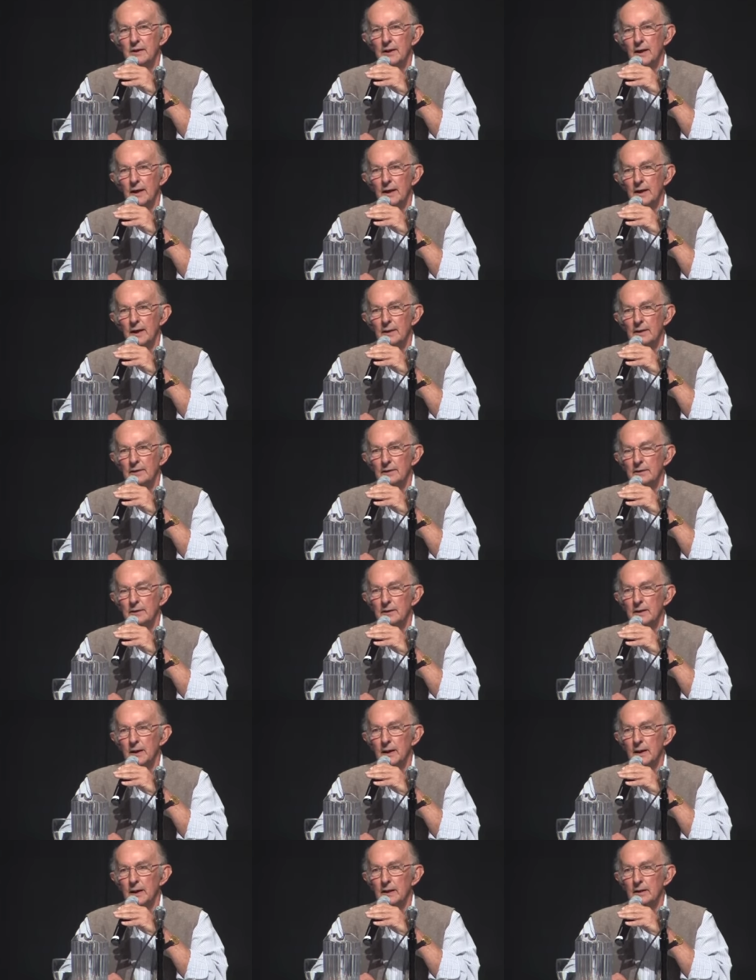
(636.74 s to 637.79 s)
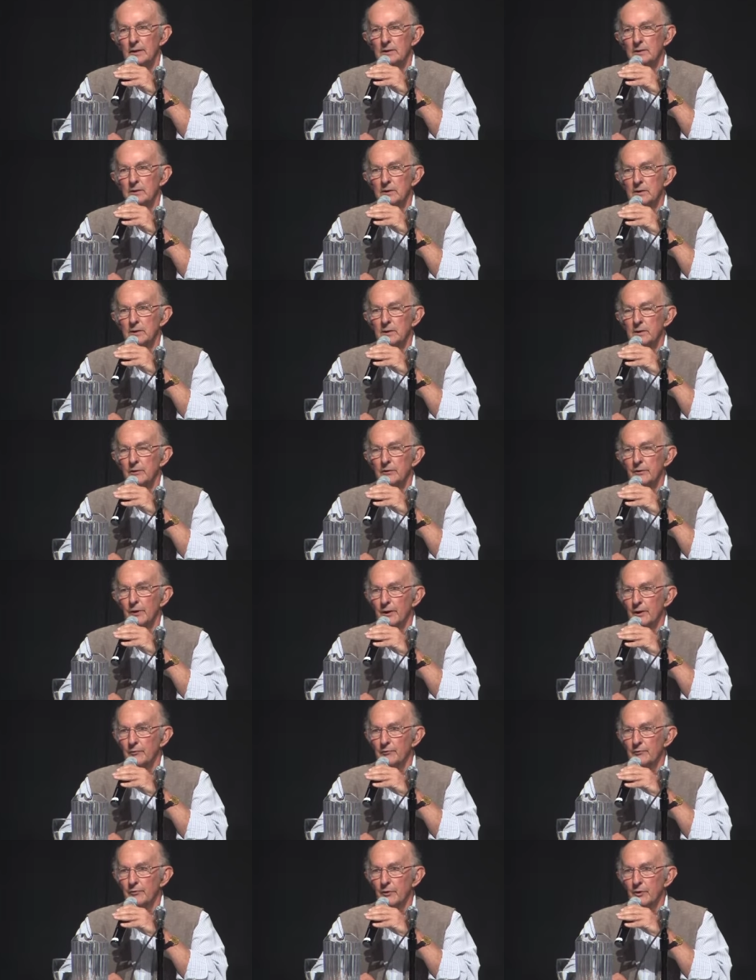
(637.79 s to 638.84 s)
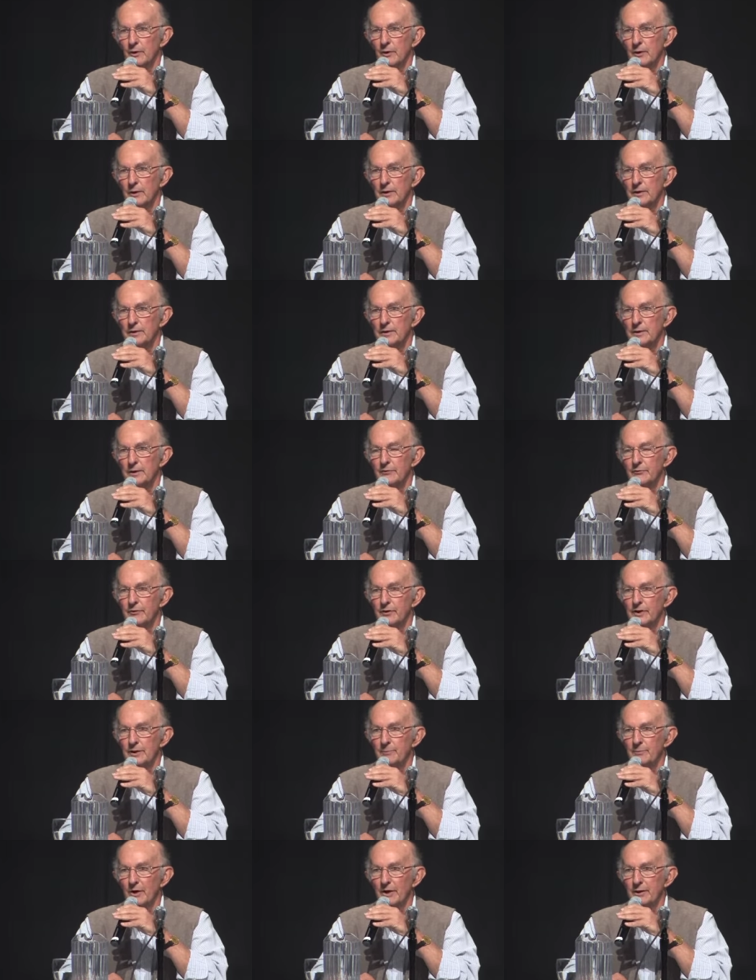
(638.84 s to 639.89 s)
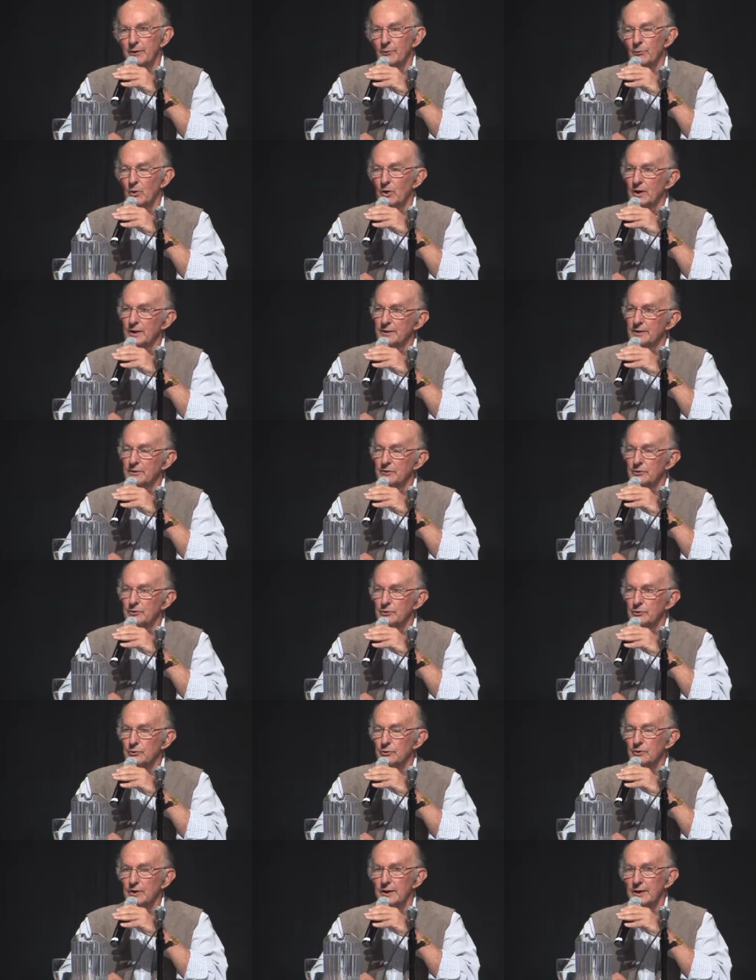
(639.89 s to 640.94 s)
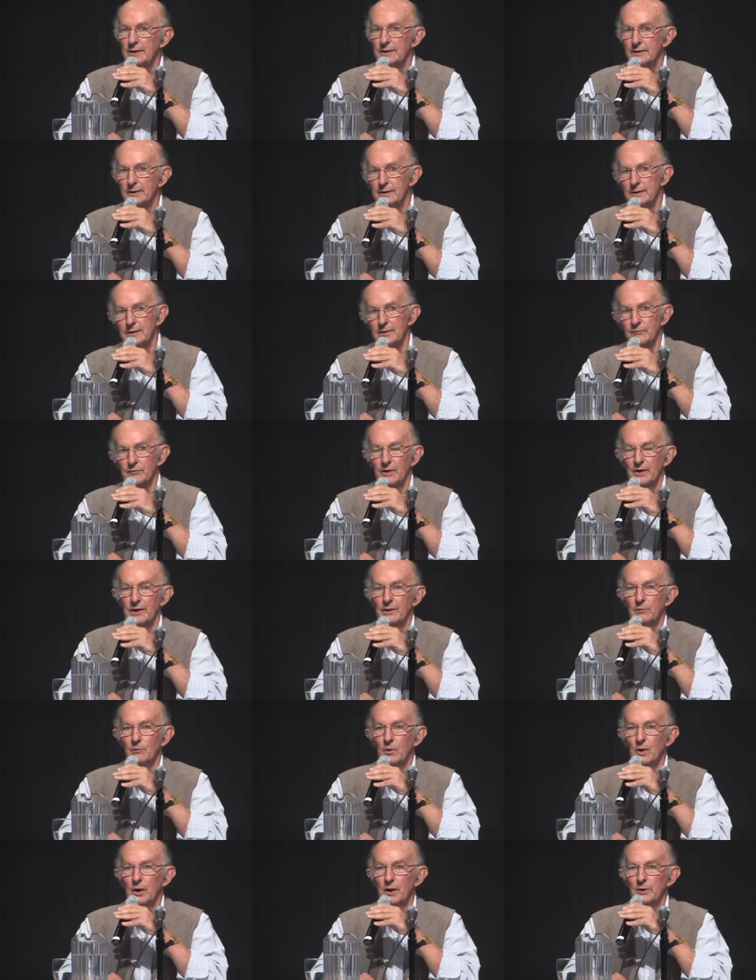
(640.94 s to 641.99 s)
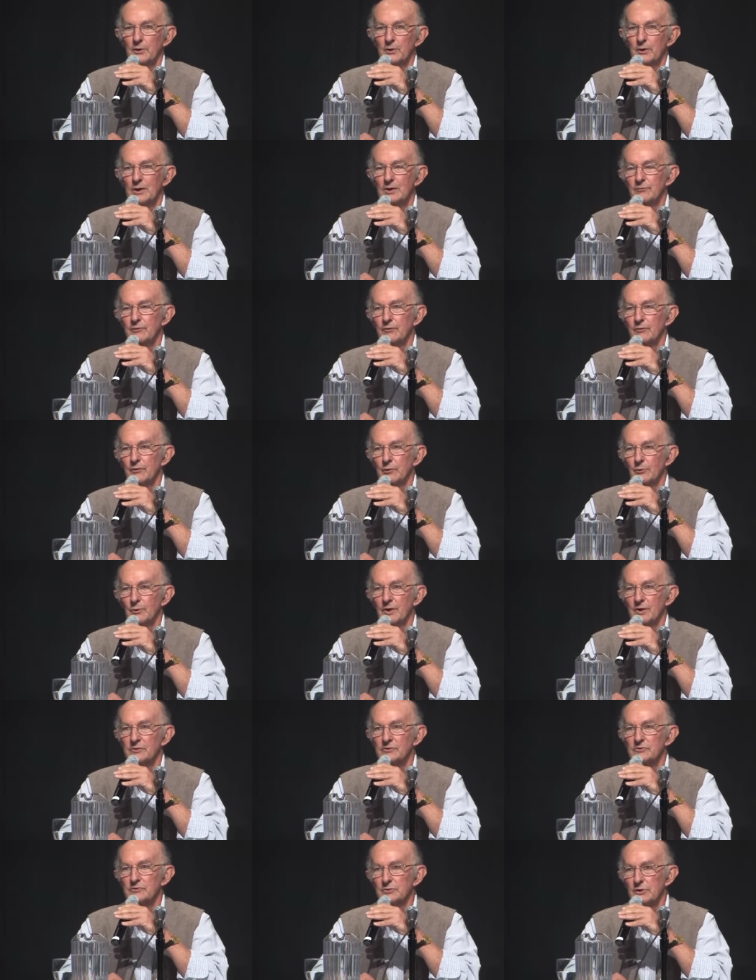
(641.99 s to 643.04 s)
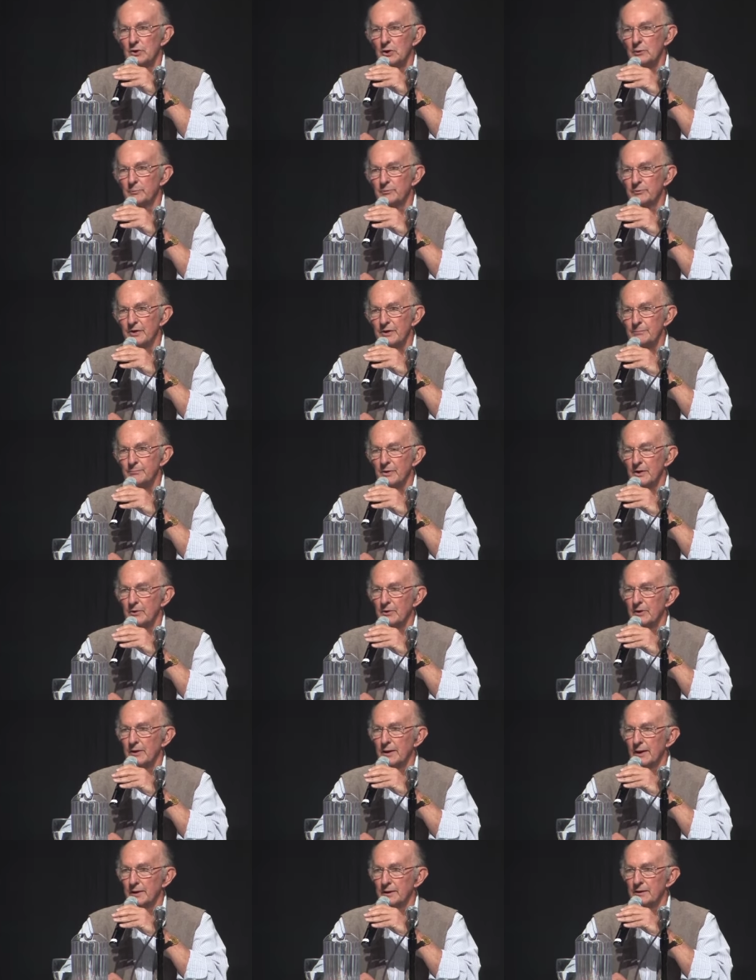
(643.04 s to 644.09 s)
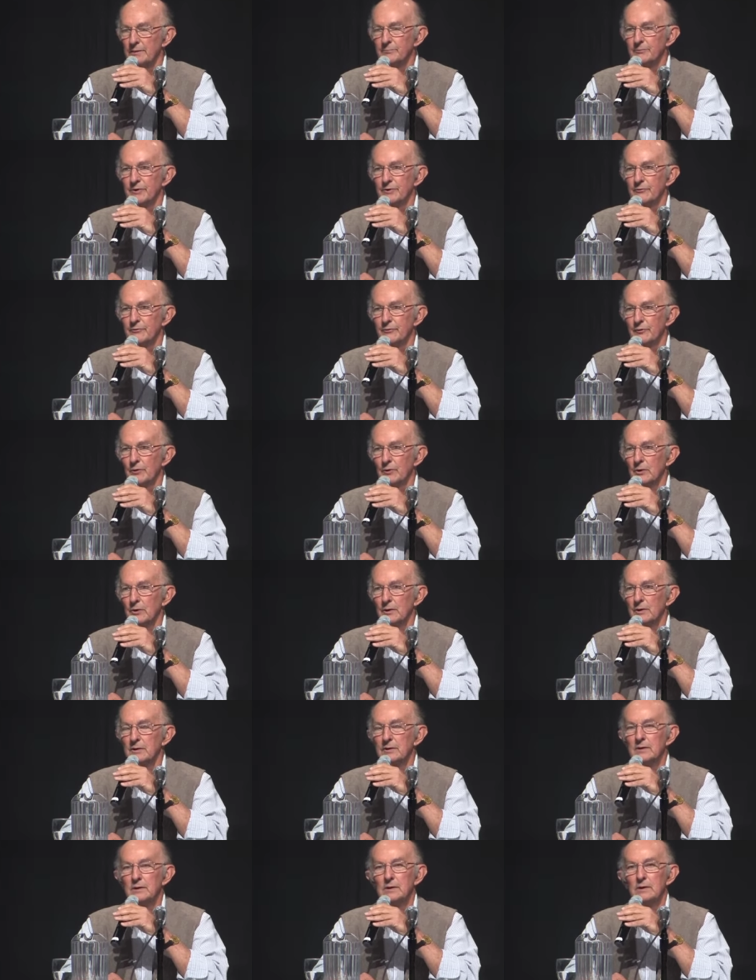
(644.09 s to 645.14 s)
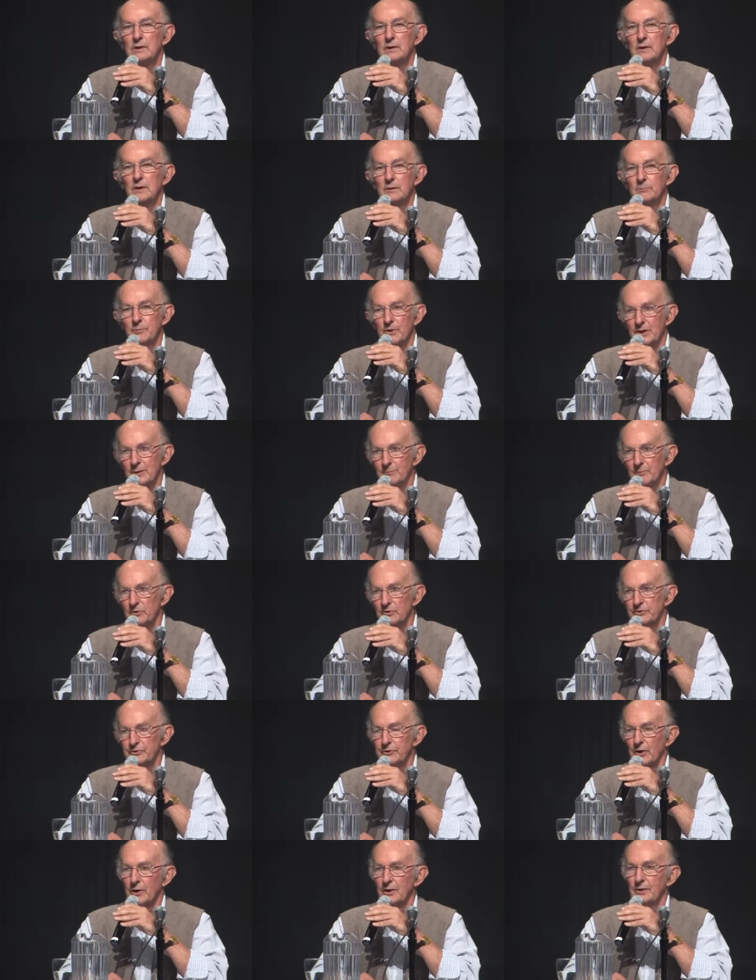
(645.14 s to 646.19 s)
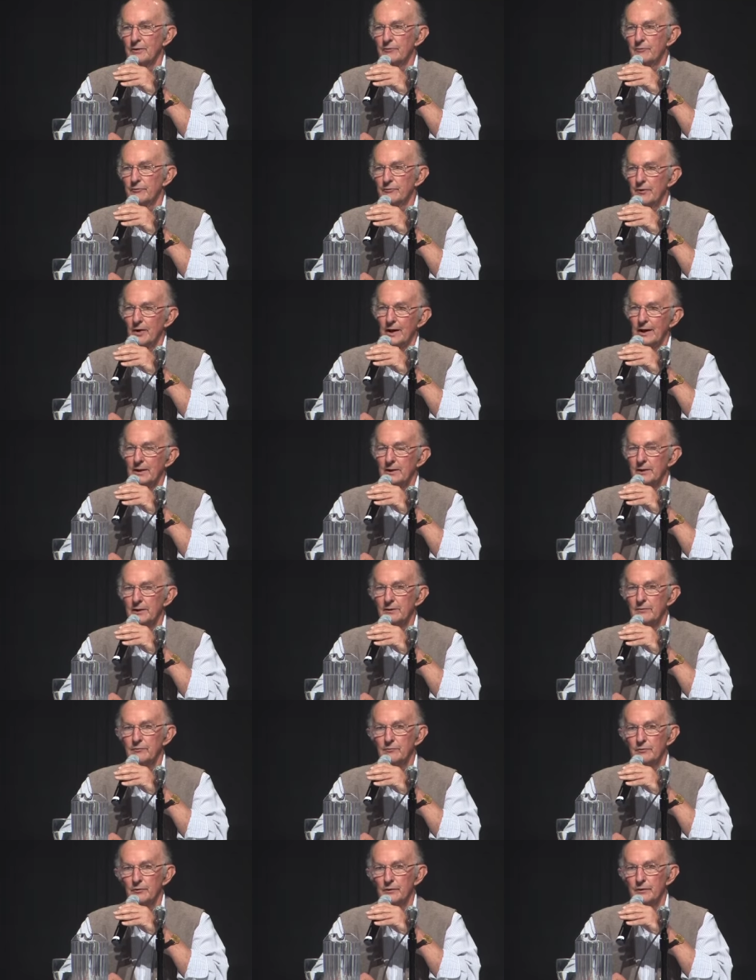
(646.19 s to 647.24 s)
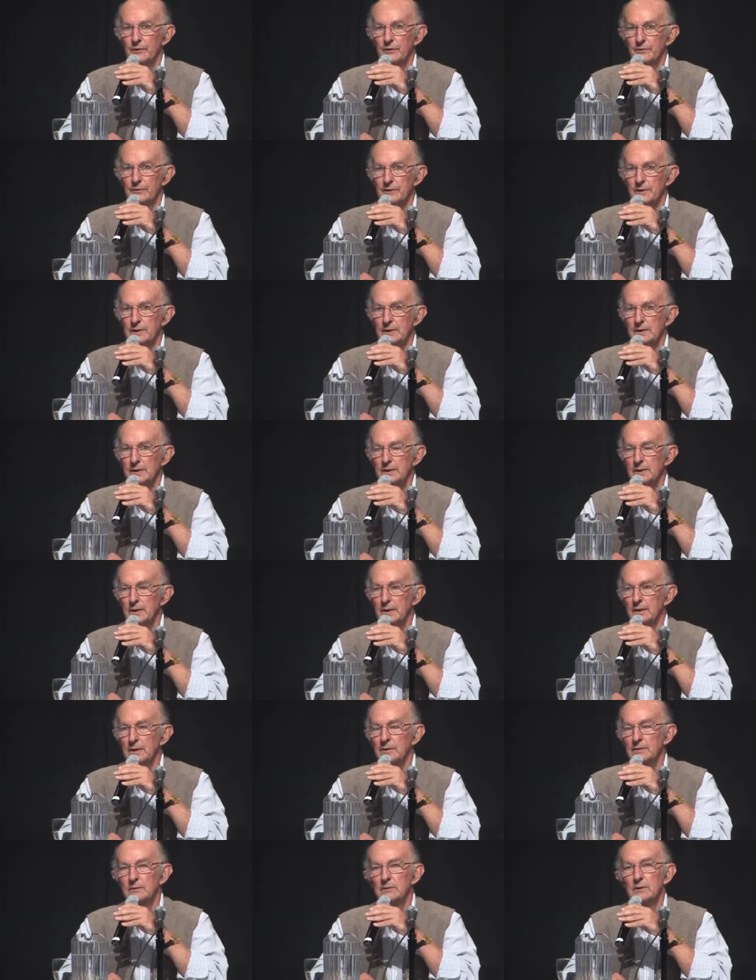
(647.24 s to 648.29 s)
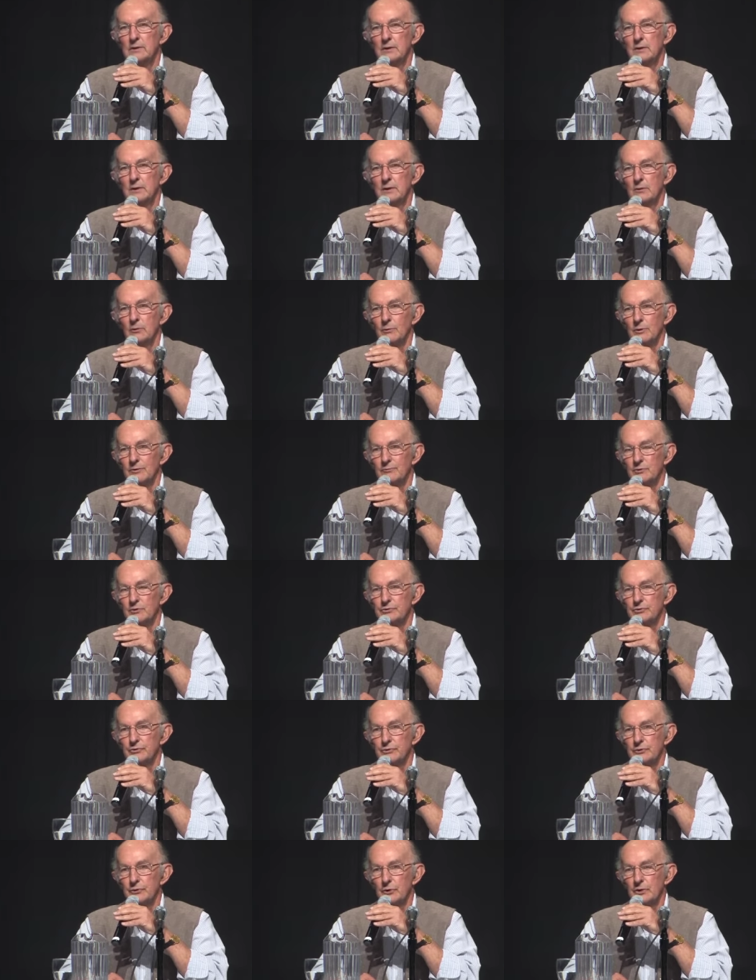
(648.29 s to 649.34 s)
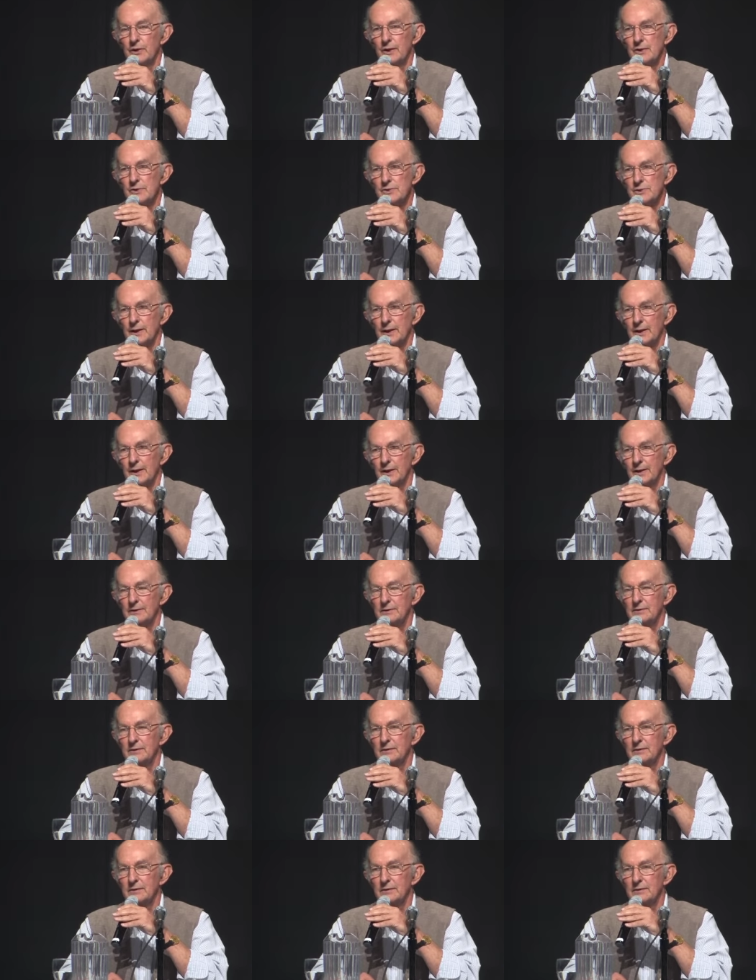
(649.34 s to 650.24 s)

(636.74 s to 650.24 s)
And uh, Therefore, if anybody wanted to get any of that water off of the west slope, they'd better get it before people started filing for the uh, River Storage Act.